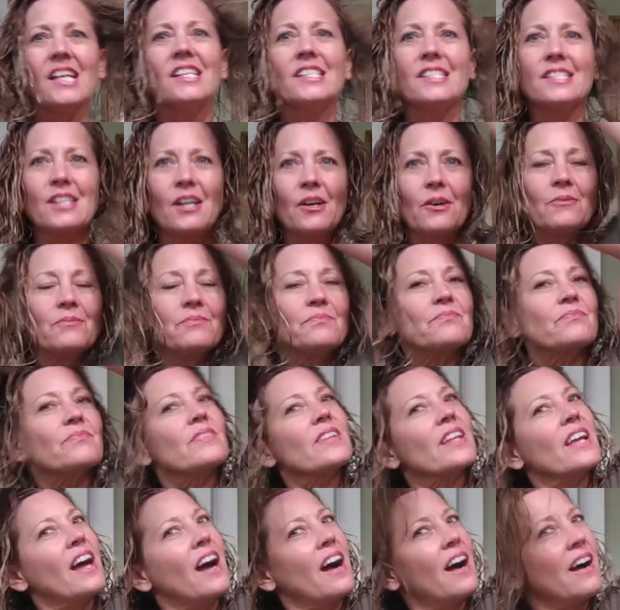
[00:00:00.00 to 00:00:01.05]
So
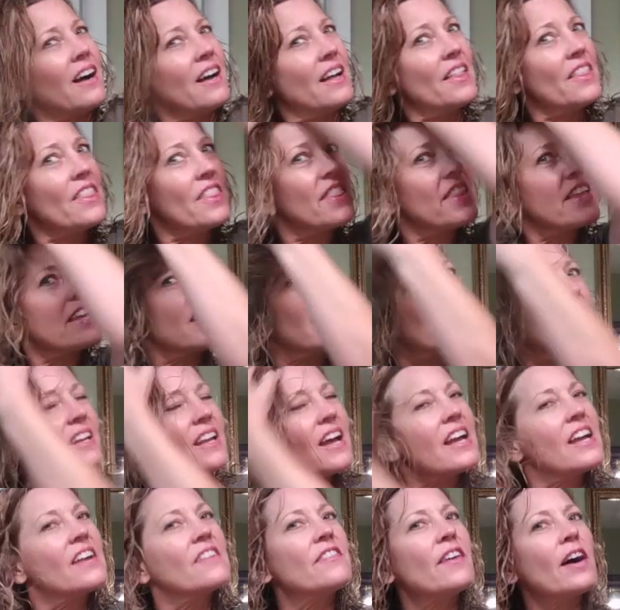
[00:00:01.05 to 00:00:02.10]

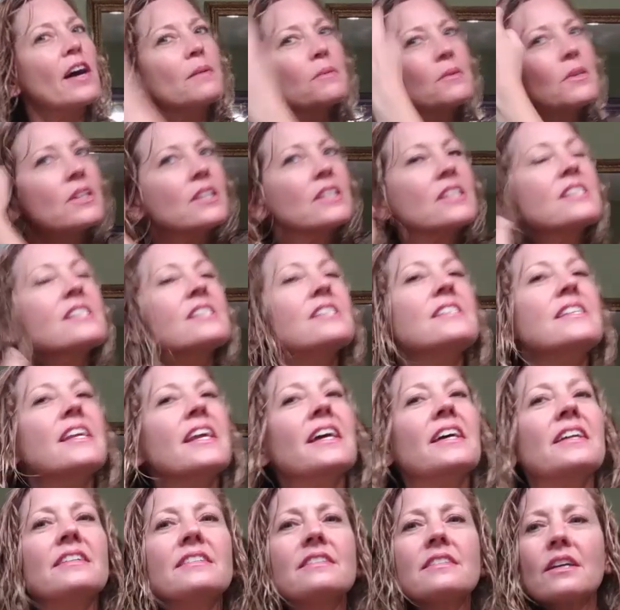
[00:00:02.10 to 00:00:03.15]
then if I'm going to
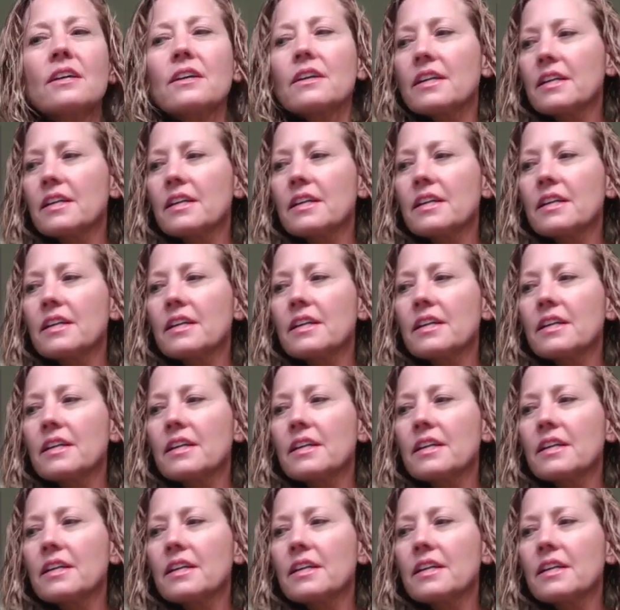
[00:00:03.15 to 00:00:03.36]
stand